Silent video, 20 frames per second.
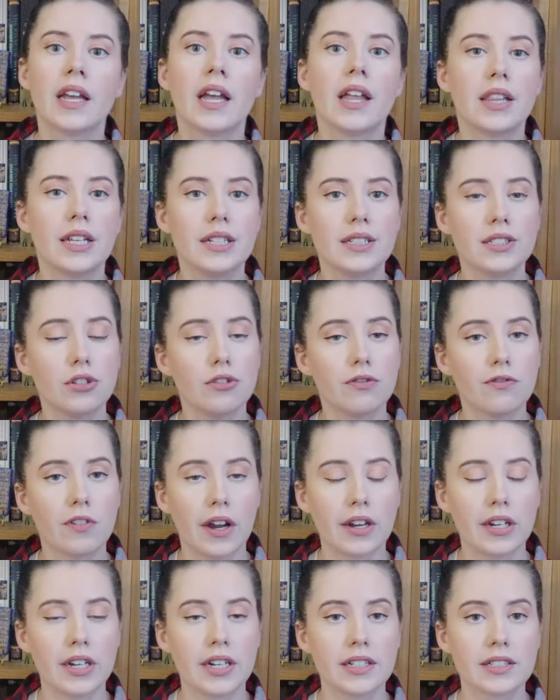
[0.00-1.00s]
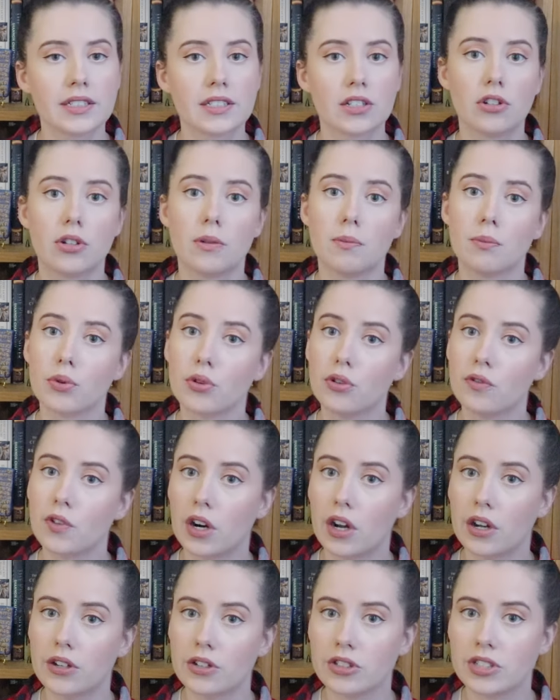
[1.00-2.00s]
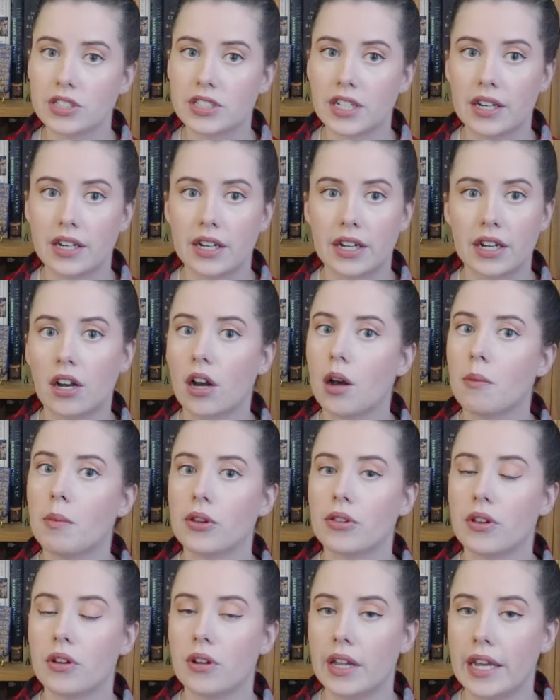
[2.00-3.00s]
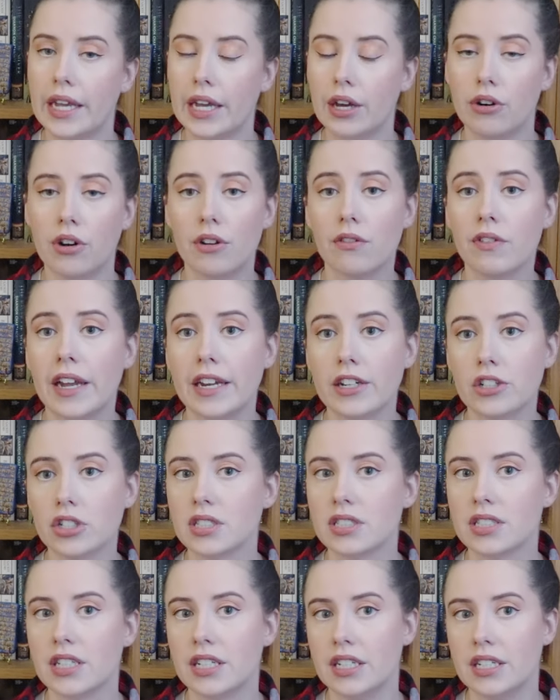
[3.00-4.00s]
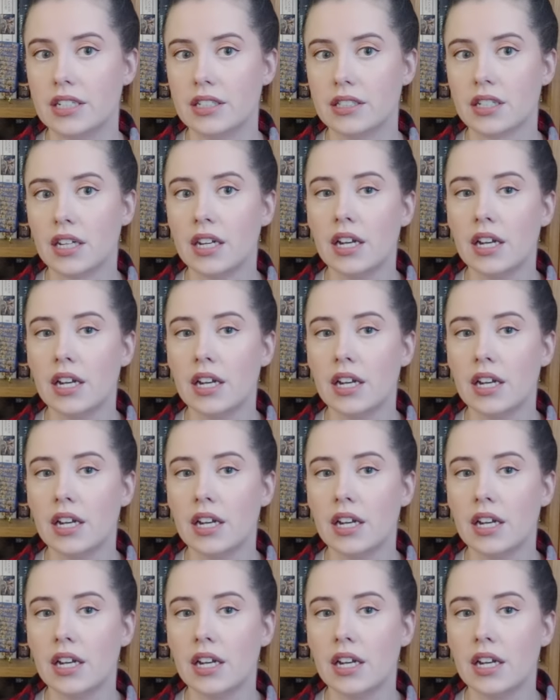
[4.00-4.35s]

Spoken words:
These new findings could improve our understanding about the layout of ancient cities